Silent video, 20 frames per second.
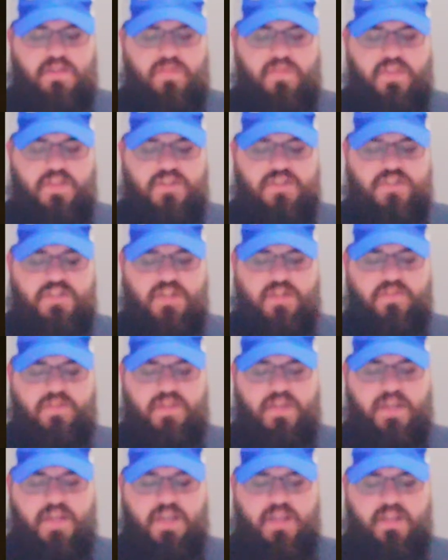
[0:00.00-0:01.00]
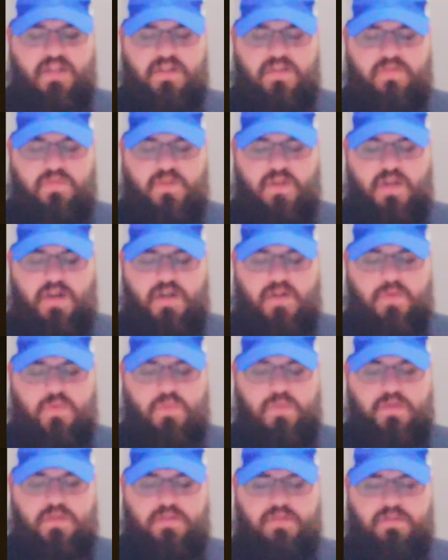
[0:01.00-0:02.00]
then shall the hand of
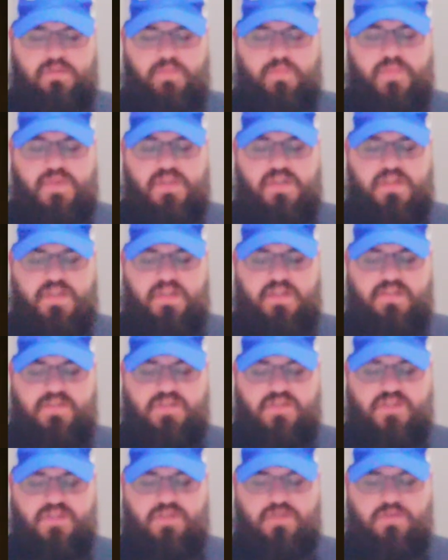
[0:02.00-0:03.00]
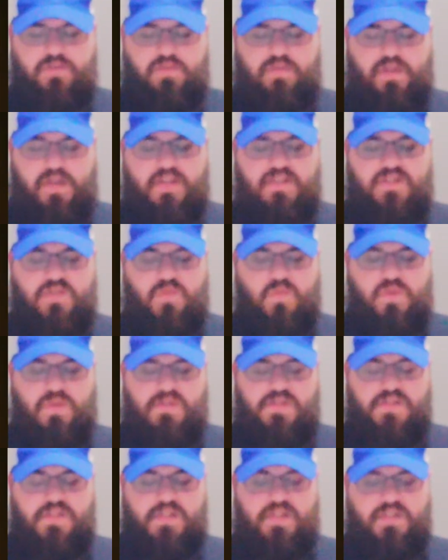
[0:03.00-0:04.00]
Yahweh be against you, as it
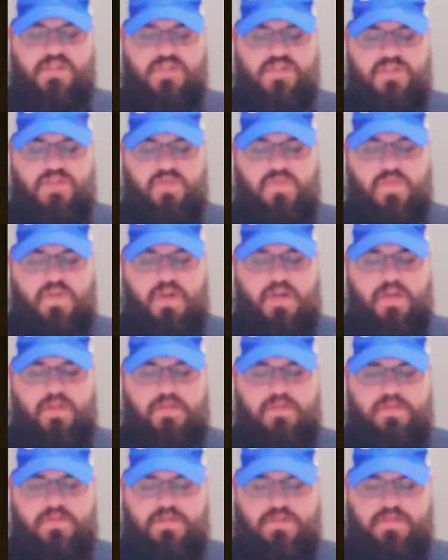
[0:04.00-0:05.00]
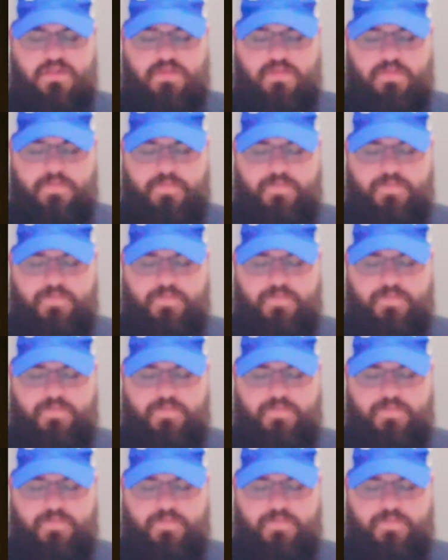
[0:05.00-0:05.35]
was against your fathers.